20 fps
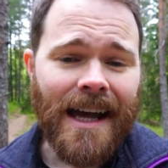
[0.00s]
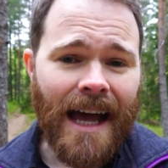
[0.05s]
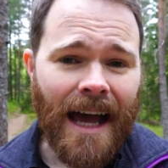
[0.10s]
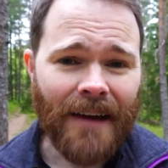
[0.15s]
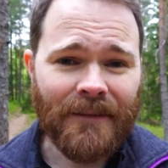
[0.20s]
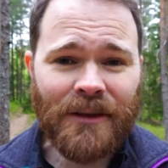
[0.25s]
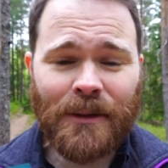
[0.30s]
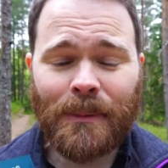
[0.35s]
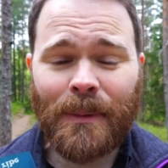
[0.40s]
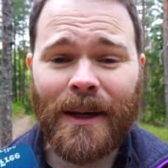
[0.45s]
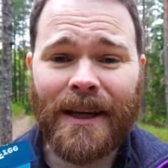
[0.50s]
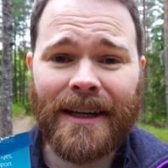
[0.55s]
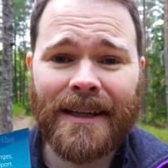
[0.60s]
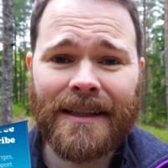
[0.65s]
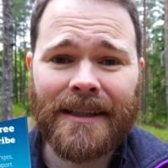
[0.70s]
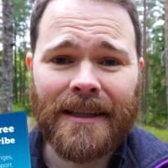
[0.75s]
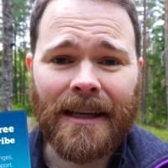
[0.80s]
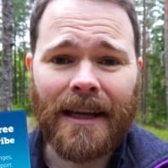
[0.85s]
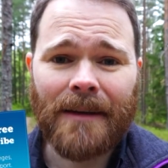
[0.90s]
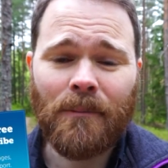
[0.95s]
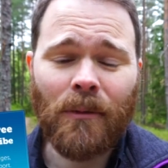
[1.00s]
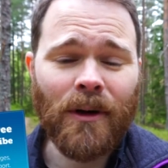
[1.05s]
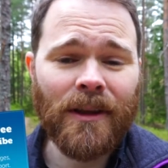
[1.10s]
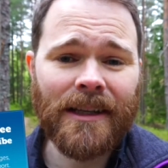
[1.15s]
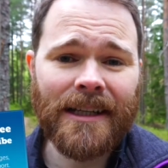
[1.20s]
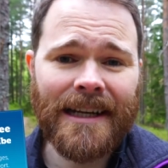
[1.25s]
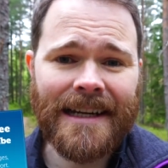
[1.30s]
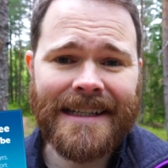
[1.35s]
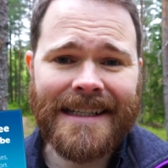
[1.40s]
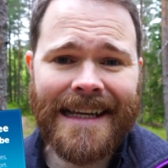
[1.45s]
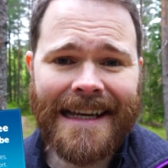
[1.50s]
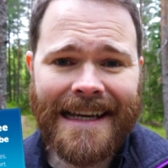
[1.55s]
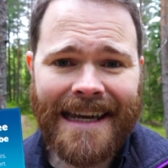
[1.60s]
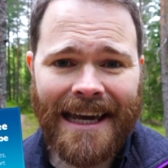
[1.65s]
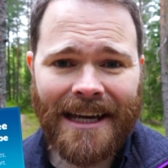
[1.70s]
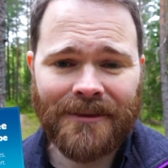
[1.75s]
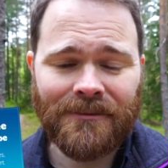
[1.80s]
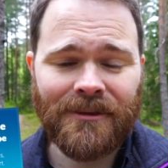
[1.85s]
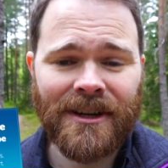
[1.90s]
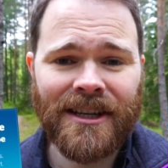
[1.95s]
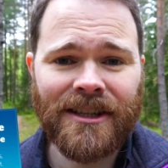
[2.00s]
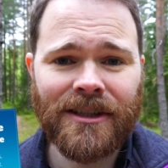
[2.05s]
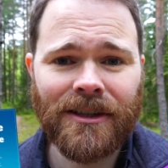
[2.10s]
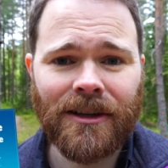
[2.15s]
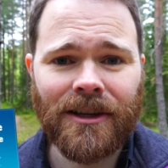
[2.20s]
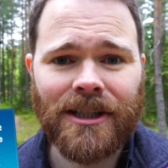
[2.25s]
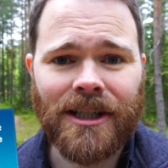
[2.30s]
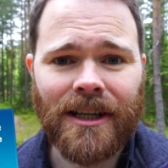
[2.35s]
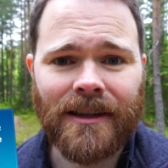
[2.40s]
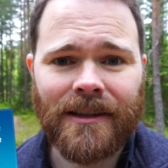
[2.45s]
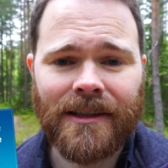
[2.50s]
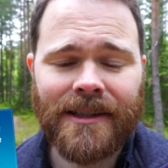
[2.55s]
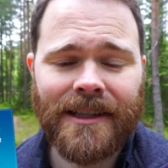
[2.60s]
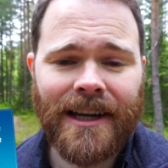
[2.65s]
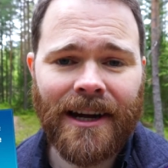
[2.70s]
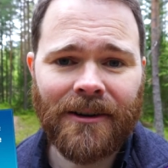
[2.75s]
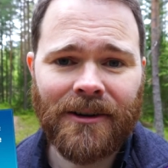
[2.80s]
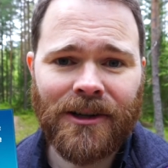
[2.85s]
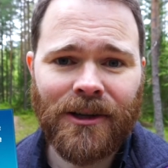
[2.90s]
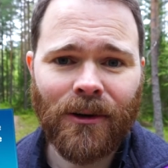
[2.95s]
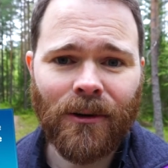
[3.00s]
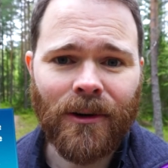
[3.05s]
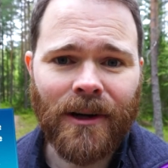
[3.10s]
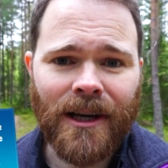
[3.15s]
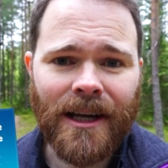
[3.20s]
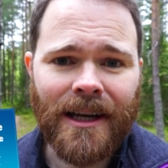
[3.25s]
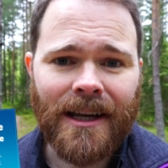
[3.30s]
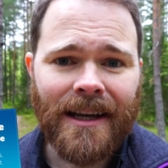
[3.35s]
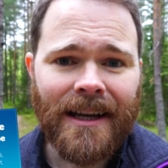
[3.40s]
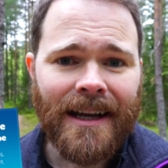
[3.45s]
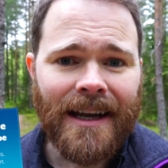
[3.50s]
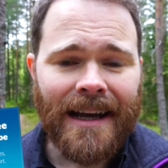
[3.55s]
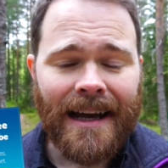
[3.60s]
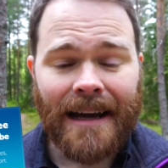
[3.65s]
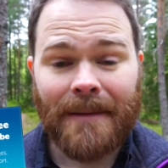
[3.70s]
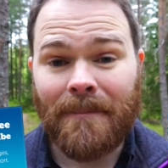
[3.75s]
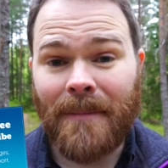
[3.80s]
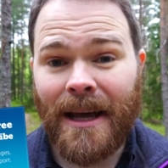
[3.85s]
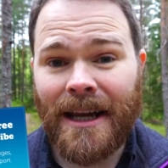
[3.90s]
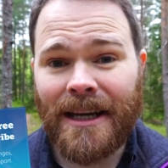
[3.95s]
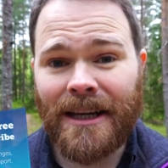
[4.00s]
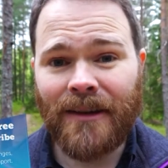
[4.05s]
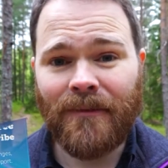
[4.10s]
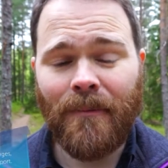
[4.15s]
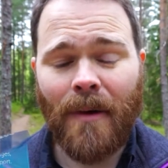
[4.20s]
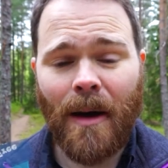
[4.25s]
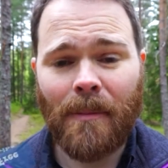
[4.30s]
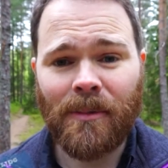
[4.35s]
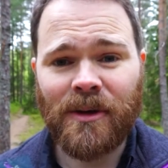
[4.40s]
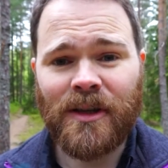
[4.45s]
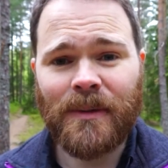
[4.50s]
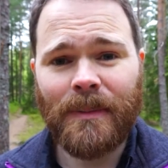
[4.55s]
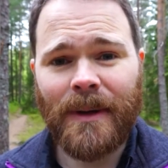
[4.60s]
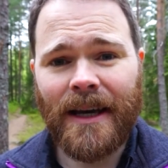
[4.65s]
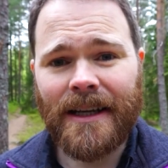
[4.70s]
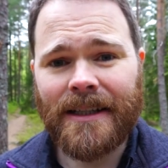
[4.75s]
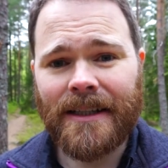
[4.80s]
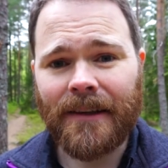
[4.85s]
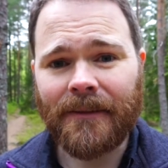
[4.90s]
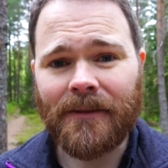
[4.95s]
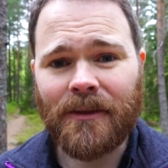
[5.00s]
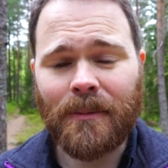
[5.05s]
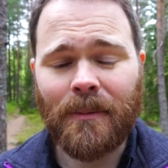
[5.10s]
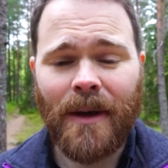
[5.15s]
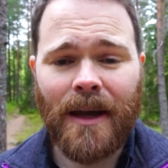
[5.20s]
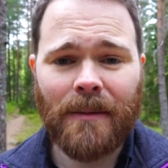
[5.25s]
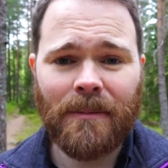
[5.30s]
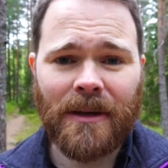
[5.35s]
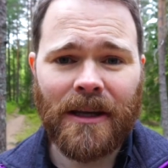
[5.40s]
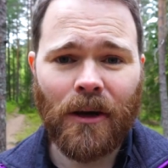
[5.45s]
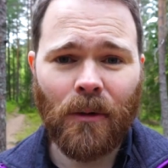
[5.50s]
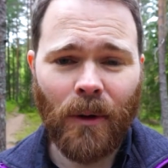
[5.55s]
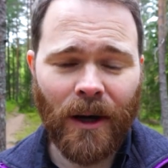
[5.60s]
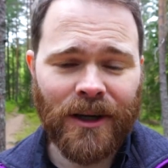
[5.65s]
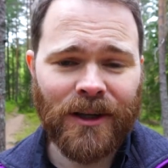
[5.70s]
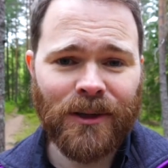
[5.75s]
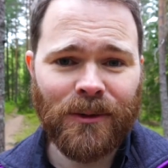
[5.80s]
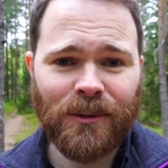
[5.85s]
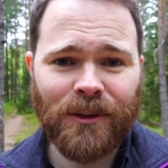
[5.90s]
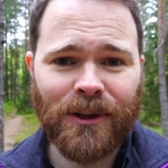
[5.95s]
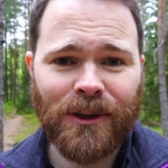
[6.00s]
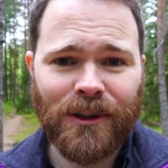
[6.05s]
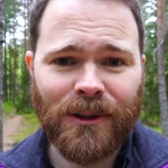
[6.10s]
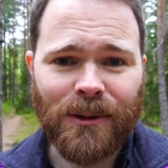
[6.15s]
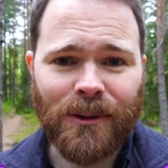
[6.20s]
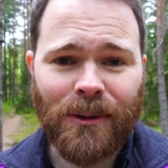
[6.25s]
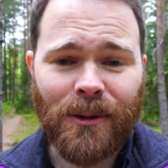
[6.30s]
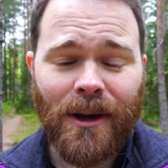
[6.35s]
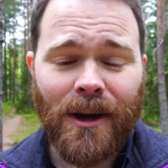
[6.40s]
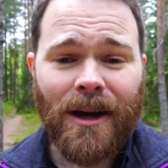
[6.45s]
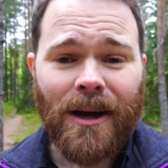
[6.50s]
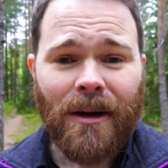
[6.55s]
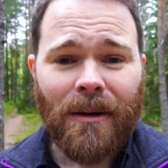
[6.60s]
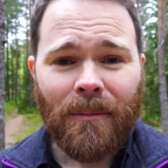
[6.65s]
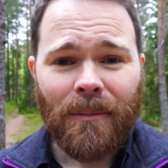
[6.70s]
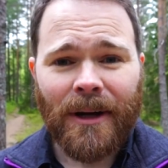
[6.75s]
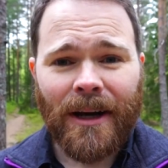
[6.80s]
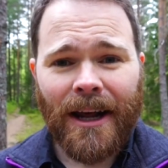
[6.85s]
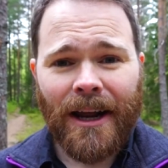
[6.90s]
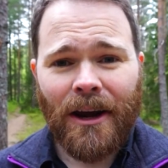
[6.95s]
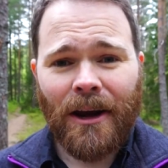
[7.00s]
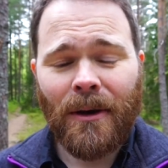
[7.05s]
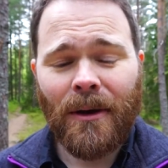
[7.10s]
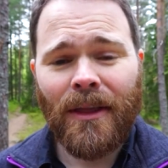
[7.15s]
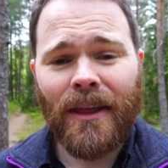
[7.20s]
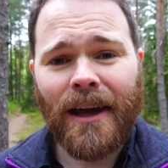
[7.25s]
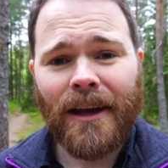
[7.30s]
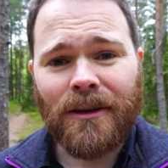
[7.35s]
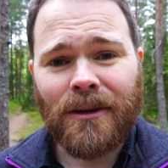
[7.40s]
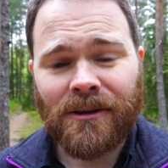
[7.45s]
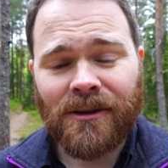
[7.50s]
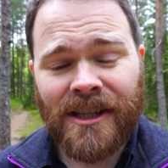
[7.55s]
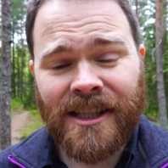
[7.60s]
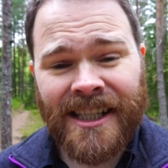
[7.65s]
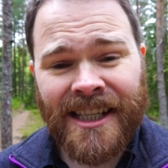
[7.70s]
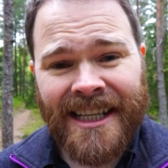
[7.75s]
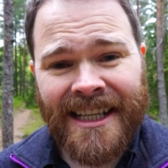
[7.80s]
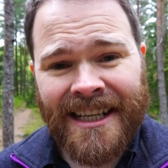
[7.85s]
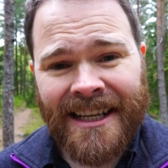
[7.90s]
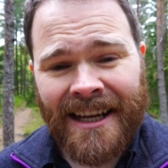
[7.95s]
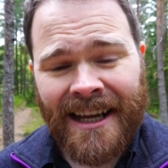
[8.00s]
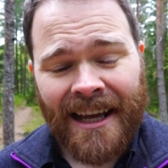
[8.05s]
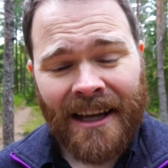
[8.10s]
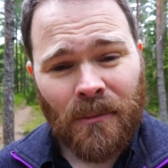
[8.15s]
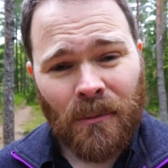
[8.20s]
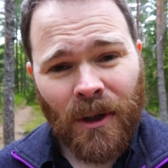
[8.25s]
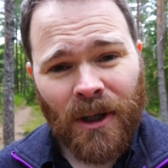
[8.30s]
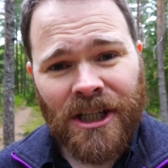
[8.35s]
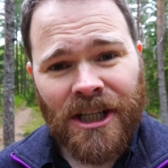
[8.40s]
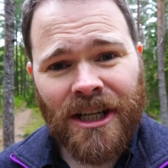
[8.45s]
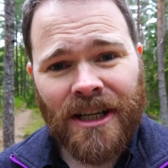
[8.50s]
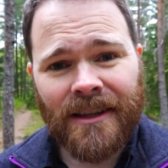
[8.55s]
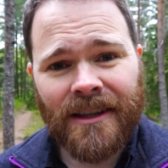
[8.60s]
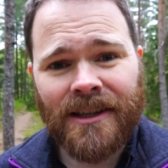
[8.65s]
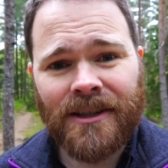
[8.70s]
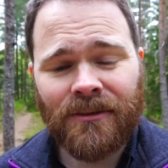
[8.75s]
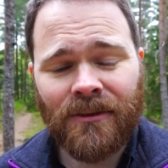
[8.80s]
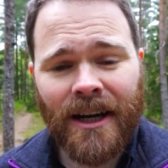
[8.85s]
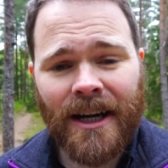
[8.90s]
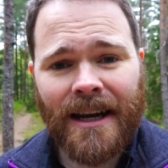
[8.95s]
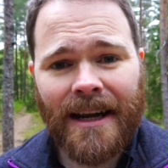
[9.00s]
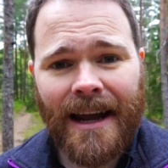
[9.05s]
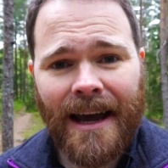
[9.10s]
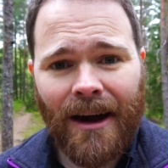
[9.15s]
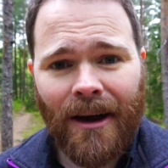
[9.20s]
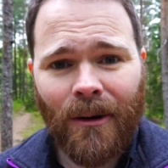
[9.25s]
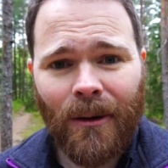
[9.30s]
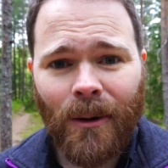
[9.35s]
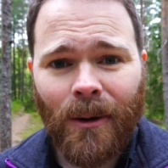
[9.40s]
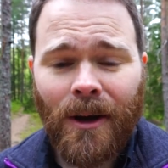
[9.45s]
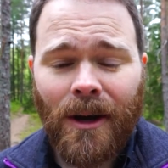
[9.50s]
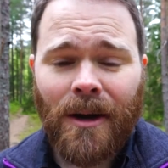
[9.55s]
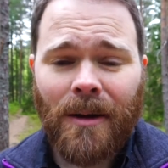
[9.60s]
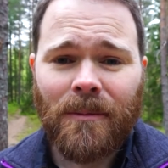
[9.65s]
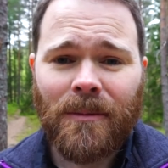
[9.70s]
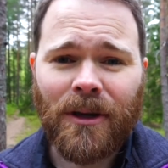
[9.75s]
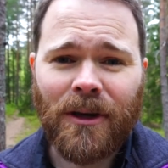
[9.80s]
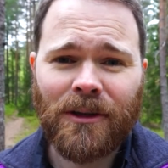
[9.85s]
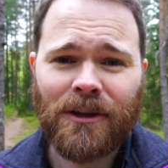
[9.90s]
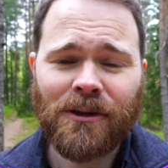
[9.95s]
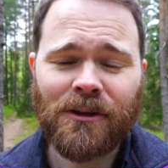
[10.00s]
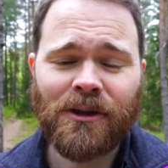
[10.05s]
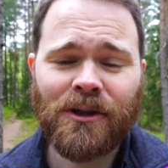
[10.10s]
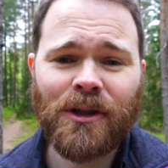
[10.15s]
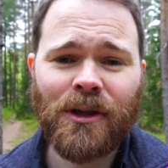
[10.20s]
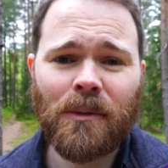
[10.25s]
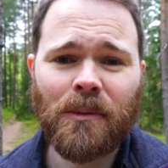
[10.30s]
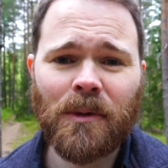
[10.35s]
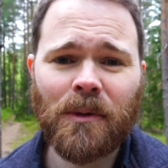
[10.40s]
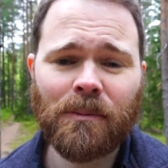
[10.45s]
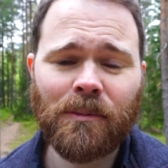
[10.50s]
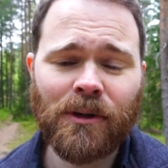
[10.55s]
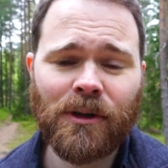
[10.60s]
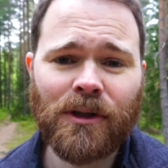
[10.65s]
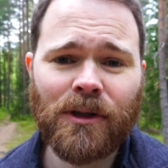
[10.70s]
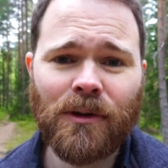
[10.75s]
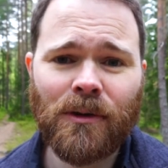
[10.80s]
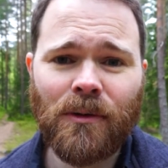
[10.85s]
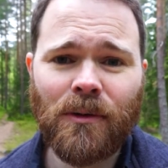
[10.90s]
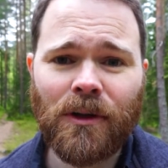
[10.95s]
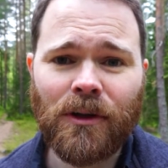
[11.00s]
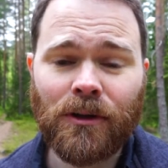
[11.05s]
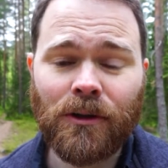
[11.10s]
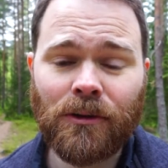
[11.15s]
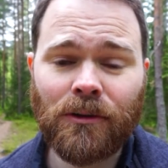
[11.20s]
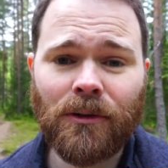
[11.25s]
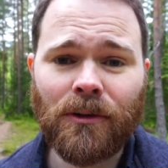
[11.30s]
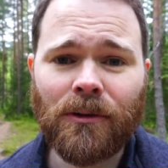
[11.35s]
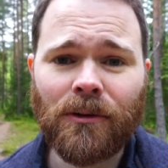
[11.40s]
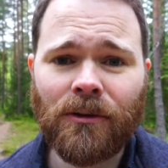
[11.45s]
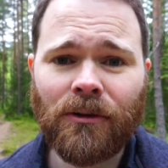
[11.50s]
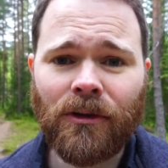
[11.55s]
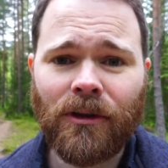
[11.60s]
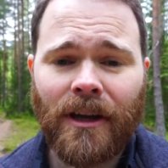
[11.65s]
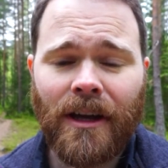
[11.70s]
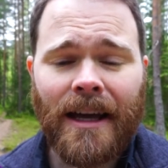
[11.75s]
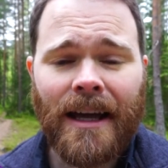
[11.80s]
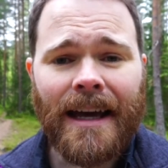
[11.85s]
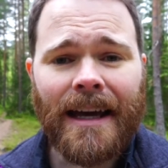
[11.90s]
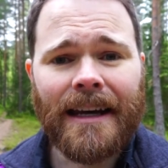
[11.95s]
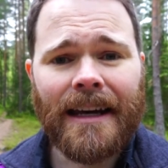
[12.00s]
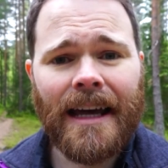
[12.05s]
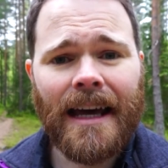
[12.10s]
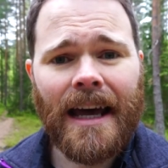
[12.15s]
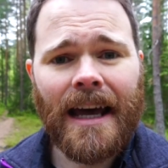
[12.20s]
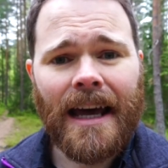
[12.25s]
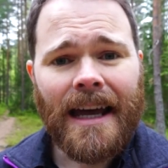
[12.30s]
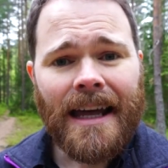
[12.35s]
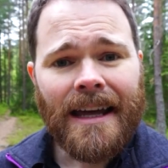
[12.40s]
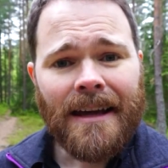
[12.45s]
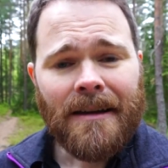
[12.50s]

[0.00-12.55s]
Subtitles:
I've spent more than a decade researching this territory, and many of my perspectives may be quite new to you, But I know that you're seeing and watching this right now because you're someone pursuing truth, and a